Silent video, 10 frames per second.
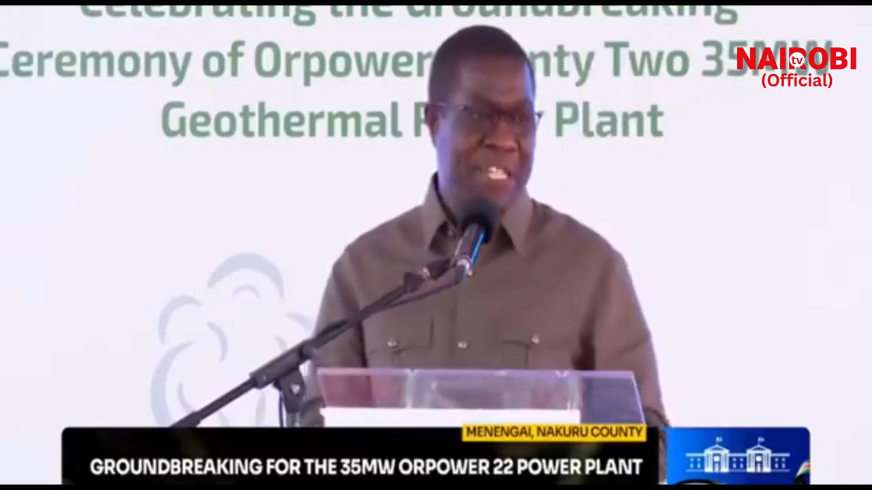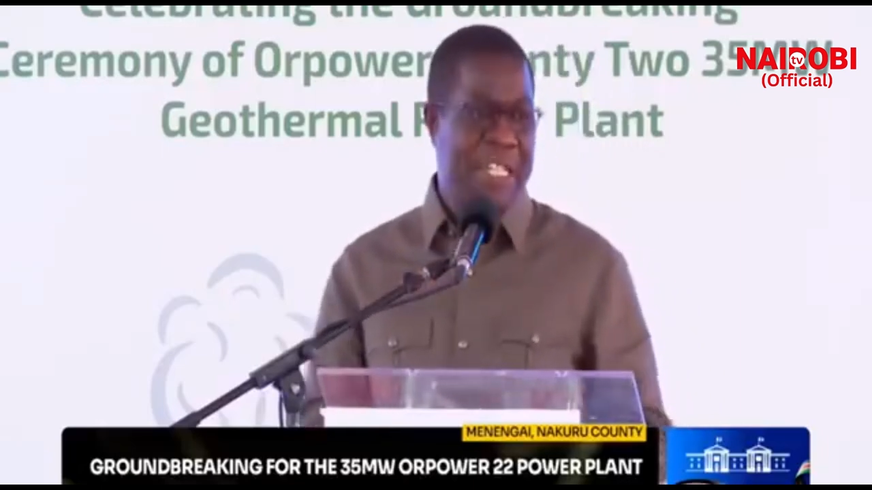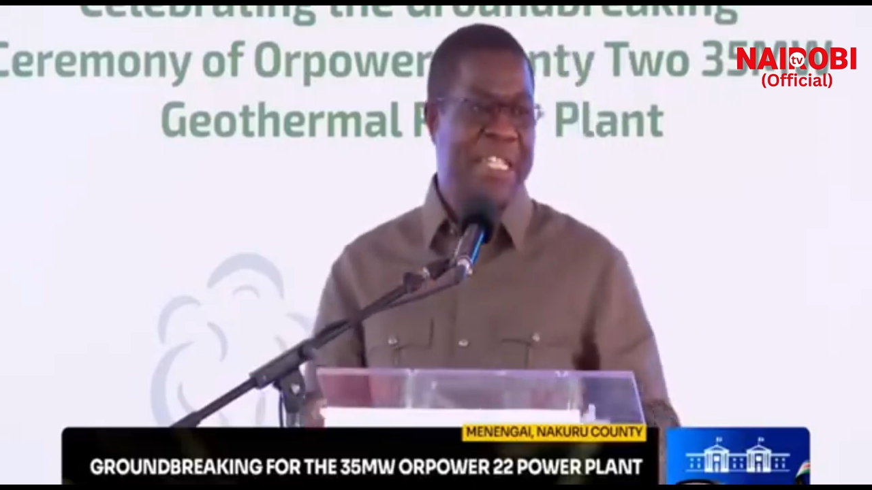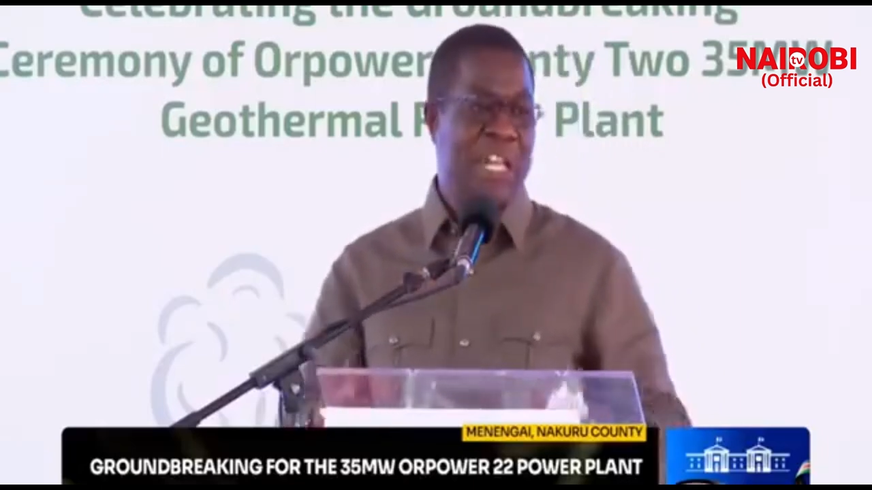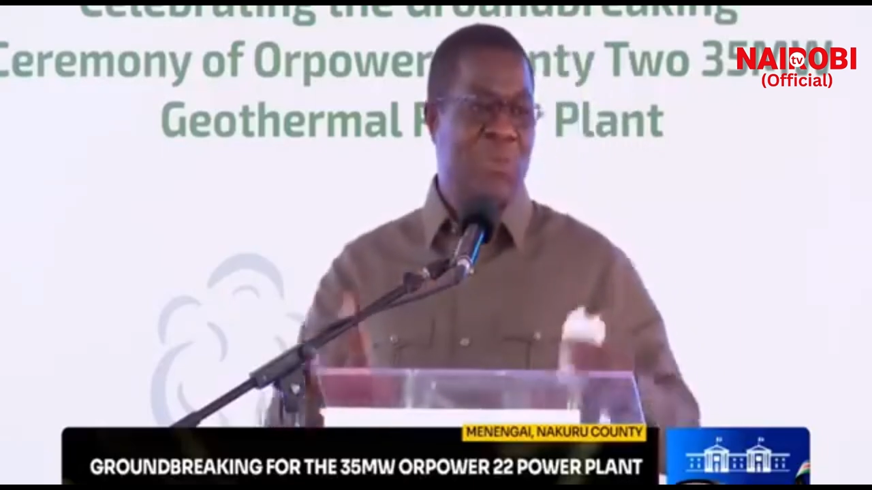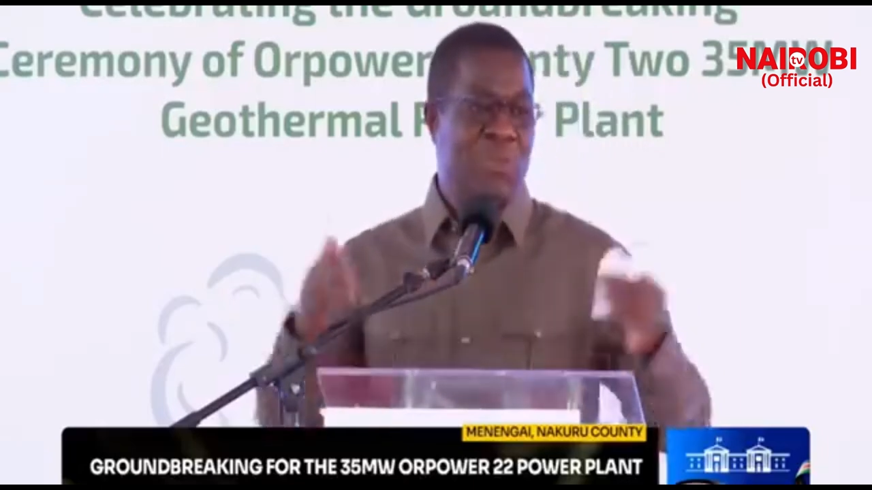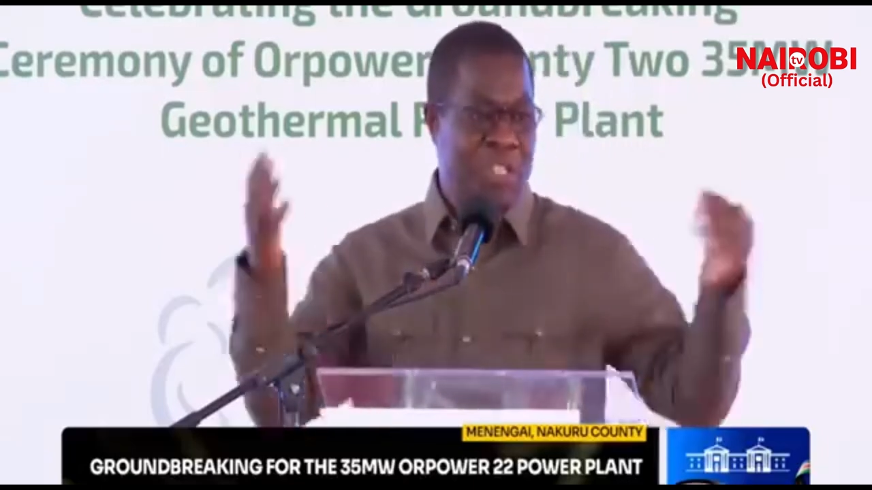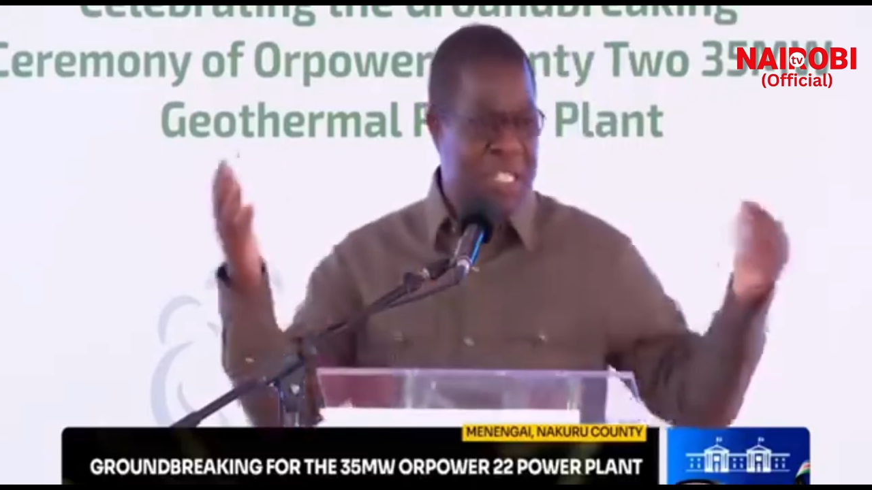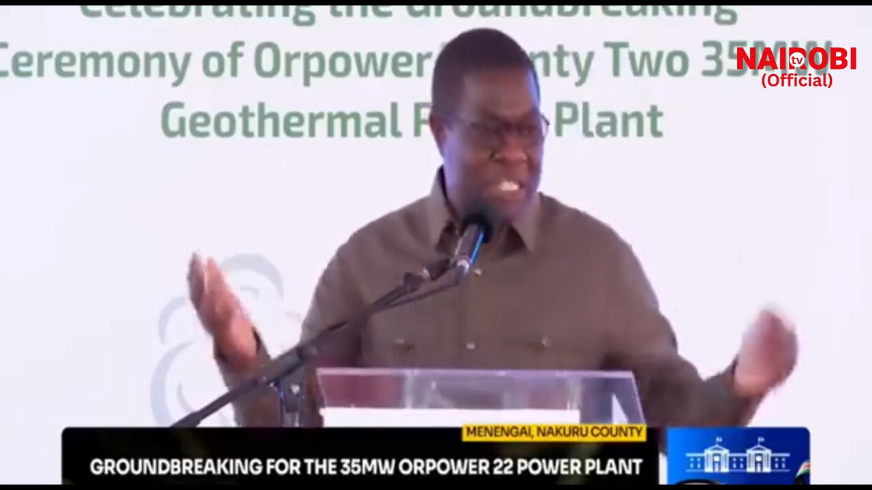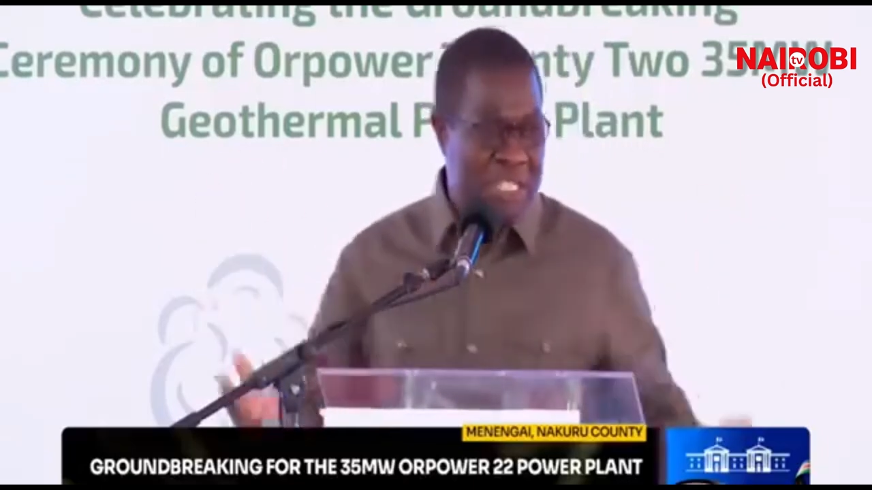of creating an
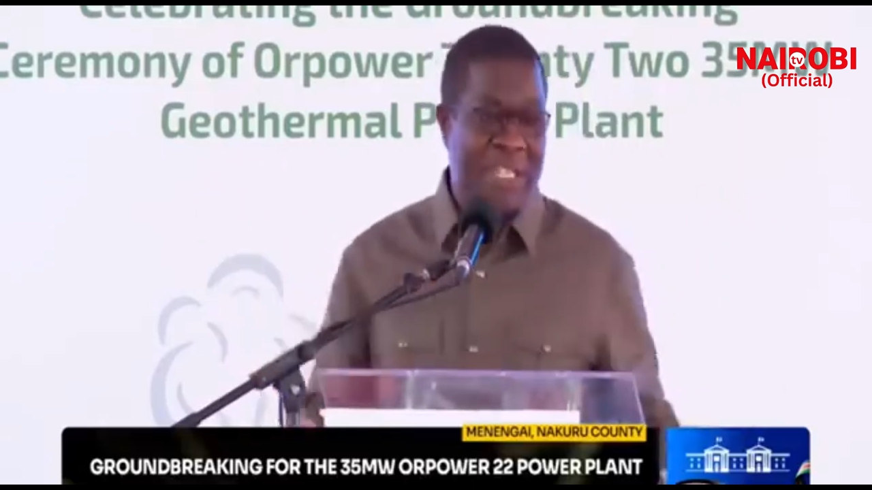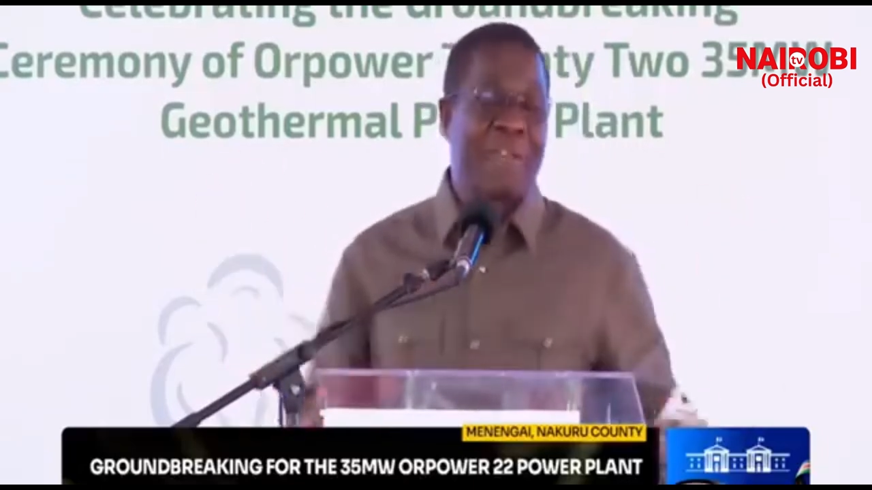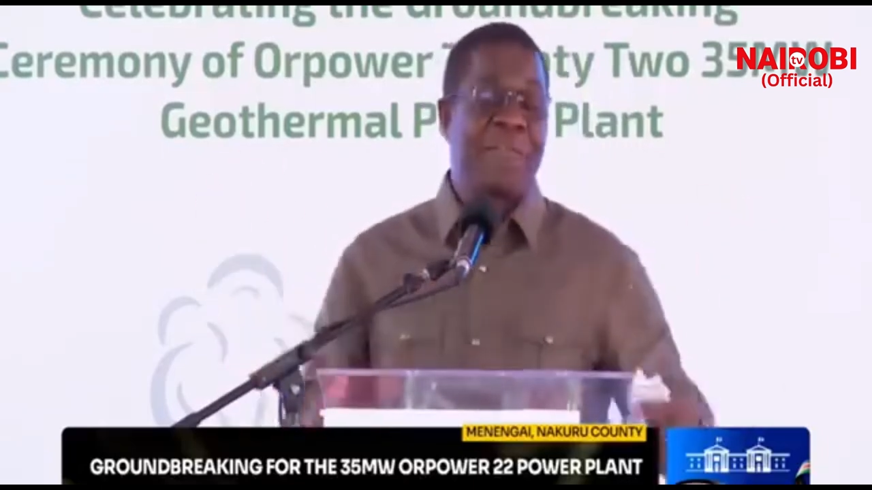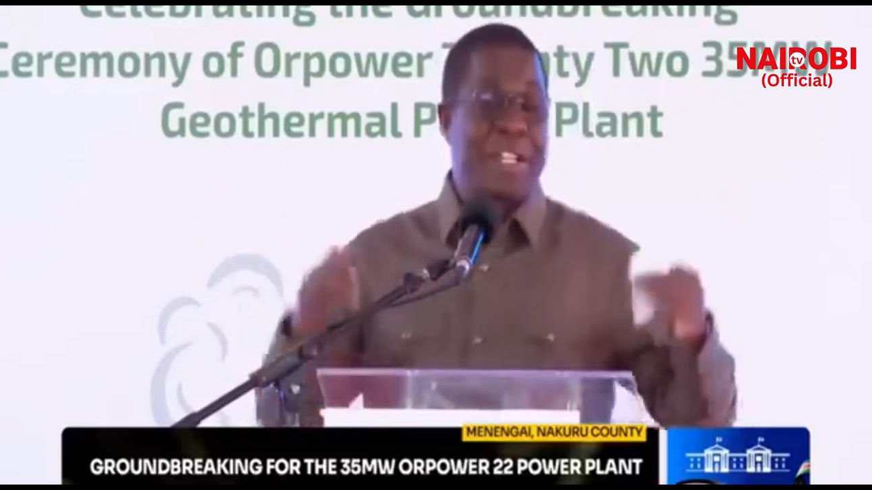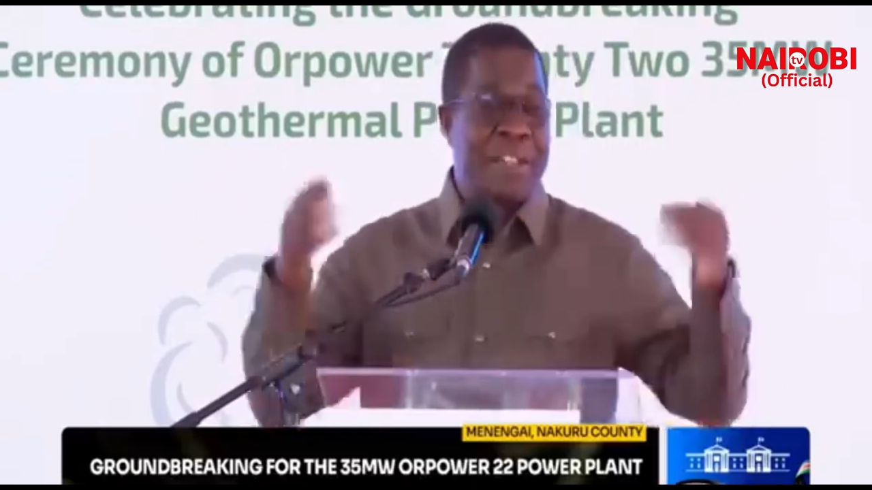opportunity